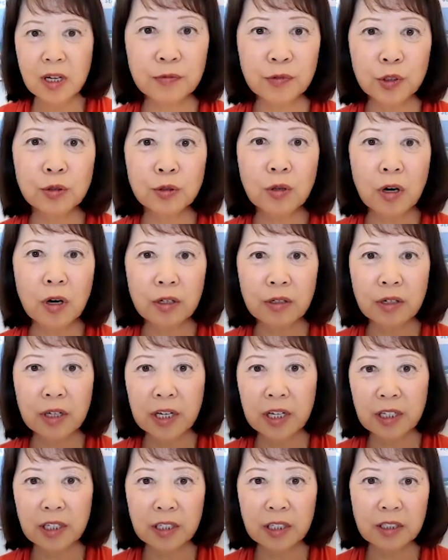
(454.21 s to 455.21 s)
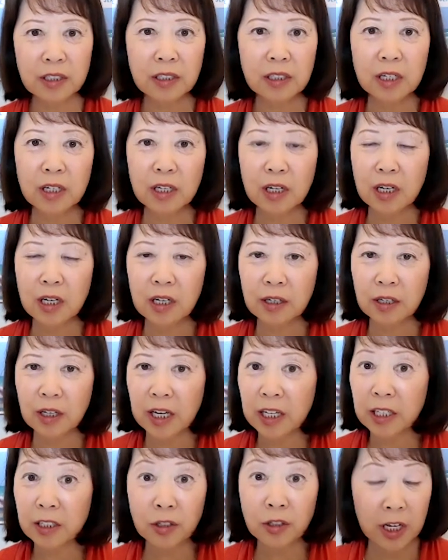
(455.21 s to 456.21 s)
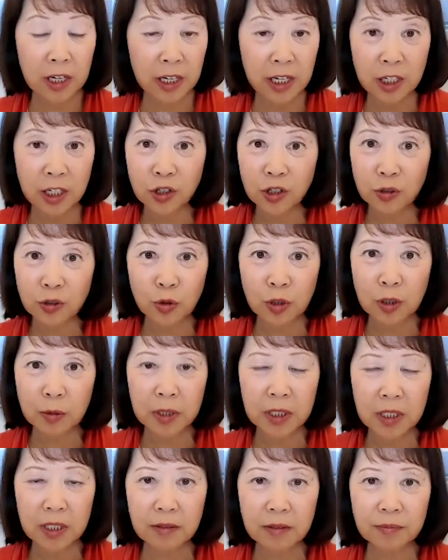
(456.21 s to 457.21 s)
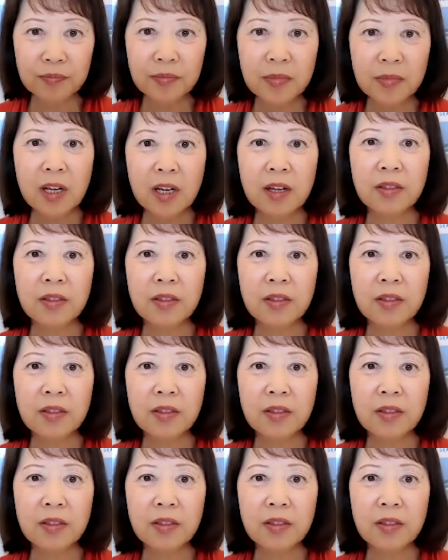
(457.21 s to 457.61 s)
If you are an Asian woman,